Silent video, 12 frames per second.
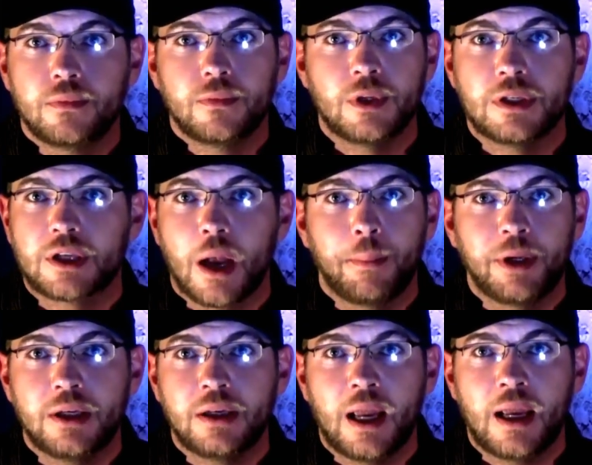these
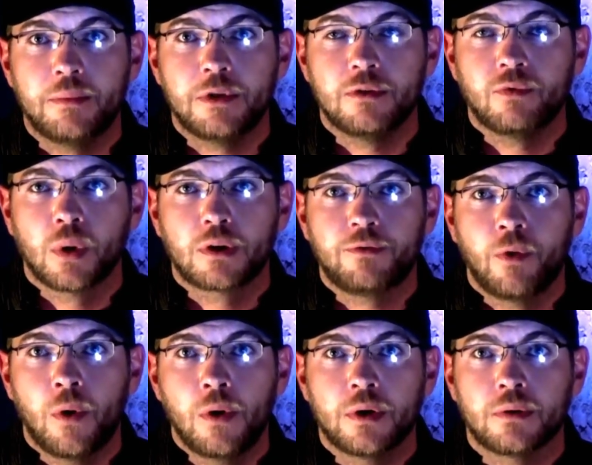company names you've worked
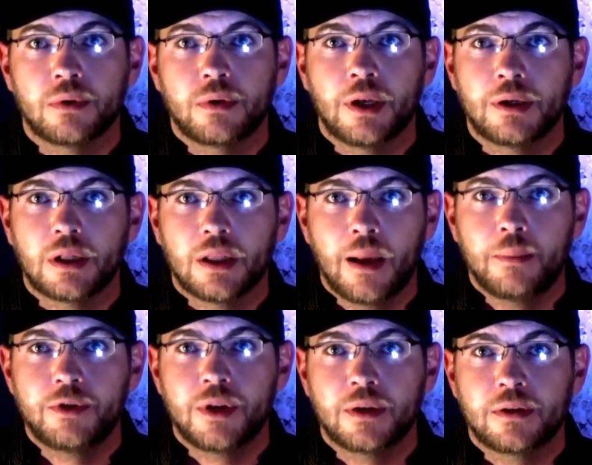for and
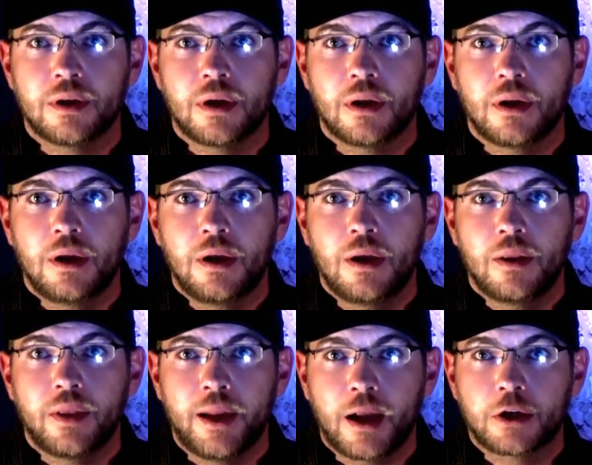clubs
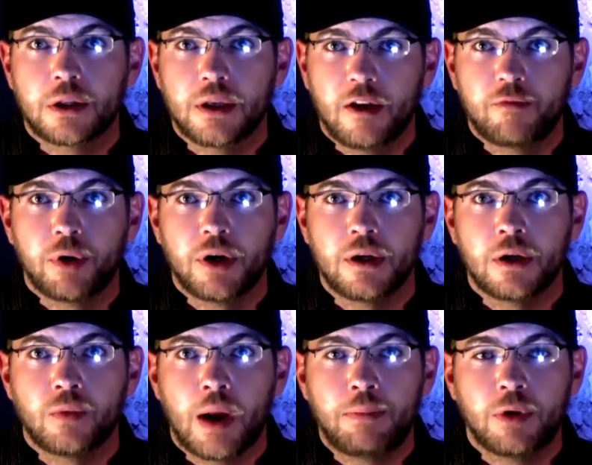that actually have pretty
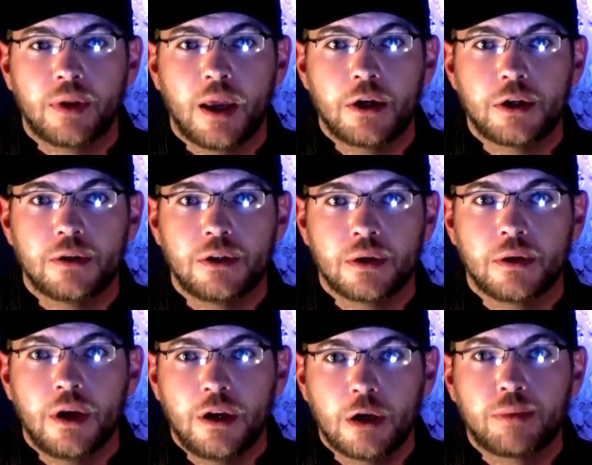good reputations.
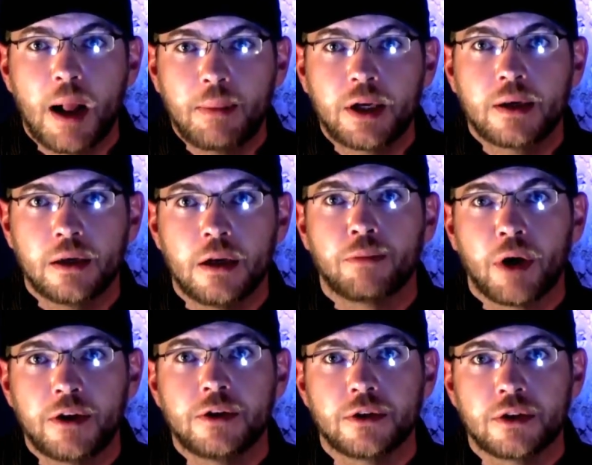You're probably going to
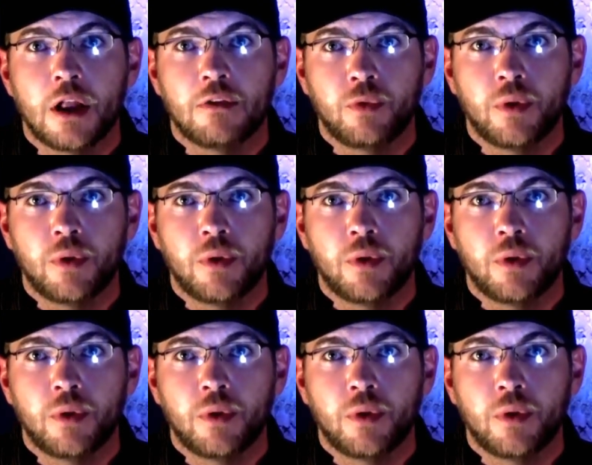impress yourself